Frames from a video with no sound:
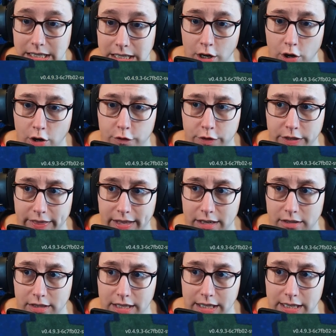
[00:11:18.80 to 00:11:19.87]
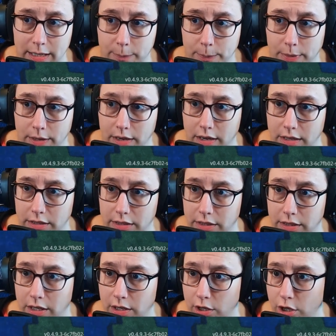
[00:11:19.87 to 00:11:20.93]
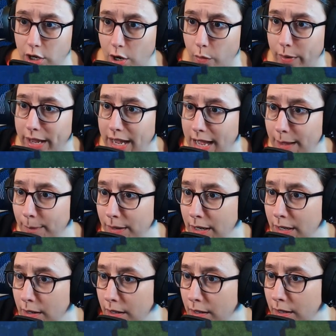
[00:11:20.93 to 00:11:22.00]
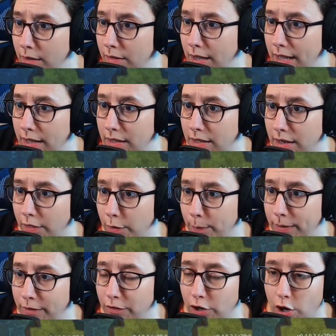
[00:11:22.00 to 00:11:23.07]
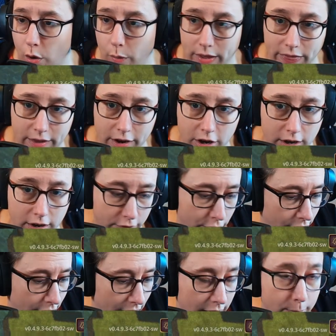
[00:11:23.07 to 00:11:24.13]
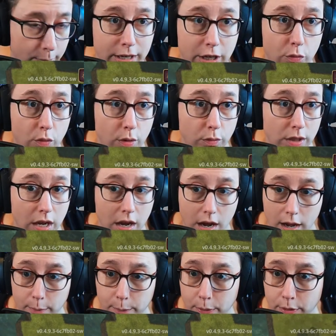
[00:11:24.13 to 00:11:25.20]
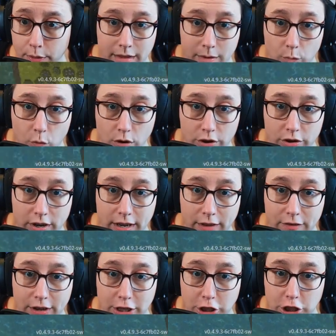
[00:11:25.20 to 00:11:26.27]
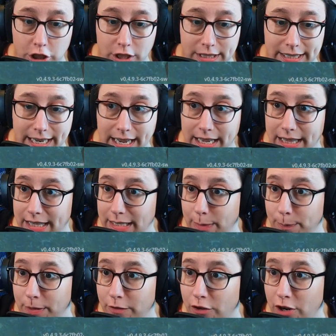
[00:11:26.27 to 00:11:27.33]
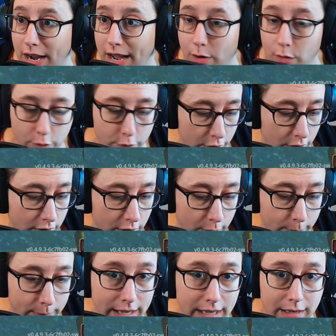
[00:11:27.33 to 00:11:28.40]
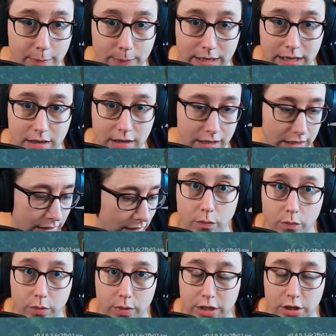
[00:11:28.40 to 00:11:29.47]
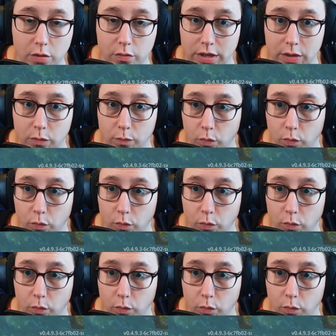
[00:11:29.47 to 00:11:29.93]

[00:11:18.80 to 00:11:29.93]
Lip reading: hopefully that'll keep us going. I'm going to let another beaver go in there if anybody grows up. I'm wondering if I should just take this beaver out for a little bit, because we don't need